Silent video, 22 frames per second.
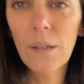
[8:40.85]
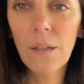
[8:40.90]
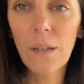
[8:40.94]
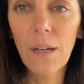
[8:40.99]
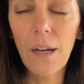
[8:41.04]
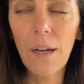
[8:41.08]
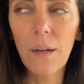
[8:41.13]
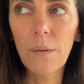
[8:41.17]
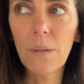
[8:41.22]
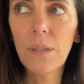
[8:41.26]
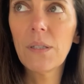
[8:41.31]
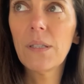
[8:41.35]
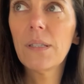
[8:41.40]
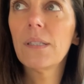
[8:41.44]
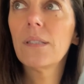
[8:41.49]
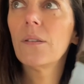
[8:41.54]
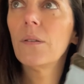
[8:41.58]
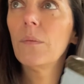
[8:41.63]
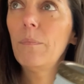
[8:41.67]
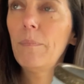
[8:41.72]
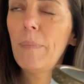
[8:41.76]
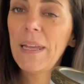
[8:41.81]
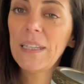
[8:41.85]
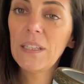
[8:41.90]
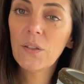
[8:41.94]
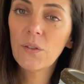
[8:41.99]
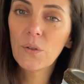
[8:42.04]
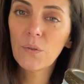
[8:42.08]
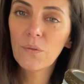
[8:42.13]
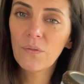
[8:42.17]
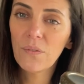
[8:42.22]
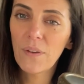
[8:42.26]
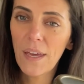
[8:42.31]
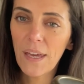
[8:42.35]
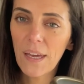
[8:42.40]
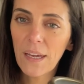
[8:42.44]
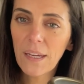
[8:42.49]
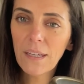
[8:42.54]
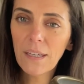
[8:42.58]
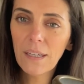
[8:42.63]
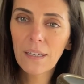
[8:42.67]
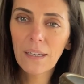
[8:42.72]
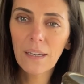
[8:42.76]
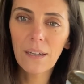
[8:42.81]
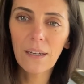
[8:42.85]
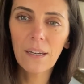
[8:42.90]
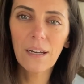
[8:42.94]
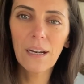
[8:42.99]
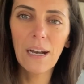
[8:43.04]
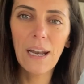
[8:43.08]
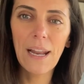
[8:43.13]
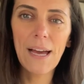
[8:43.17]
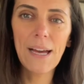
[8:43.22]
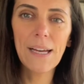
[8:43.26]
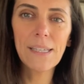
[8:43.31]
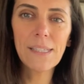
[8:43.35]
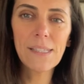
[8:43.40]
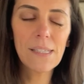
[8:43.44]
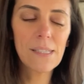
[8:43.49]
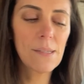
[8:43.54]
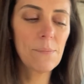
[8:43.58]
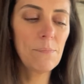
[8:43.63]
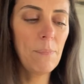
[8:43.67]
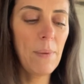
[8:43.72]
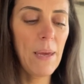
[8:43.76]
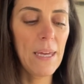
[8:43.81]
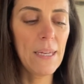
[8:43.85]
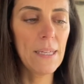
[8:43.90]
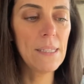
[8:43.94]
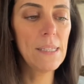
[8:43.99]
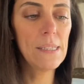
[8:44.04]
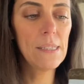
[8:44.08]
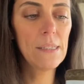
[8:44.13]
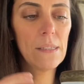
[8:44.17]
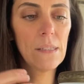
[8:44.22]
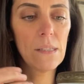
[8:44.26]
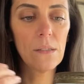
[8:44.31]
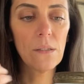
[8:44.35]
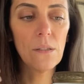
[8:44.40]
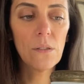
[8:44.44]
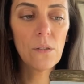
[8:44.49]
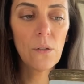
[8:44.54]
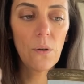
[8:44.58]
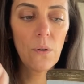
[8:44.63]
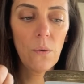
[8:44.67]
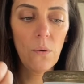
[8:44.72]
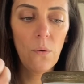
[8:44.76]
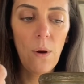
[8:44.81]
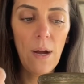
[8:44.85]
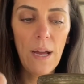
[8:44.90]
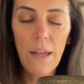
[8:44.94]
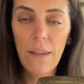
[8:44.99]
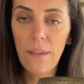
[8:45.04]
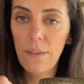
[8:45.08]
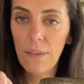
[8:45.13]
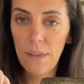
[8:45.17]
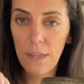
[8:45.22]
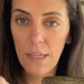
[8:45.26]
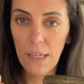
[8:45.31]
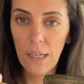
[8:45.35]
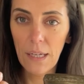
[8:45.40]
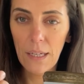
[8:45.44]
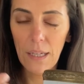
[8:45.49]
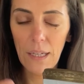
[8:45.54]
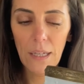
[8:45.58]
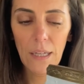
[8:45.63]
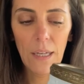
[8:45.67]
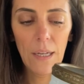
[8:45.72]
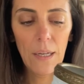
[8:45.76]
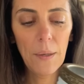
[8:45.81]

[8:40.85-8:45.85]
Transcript: which is a pâte de verre, a glass paste, so quite thick,